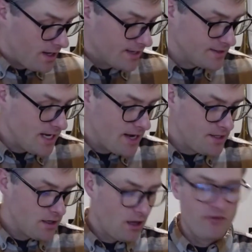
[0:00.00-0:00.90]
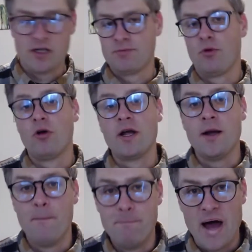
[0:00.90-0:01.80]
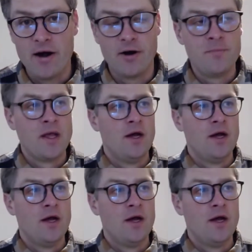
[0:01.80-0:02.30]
is the idea of exploring better.